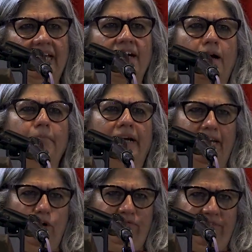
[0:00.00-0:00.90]
can commit
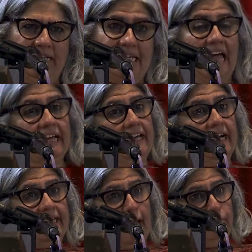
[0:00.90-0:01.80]
an offense. I can
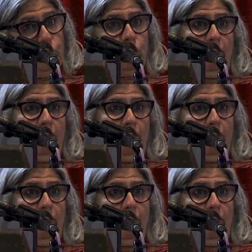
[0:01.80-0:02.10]
attempt to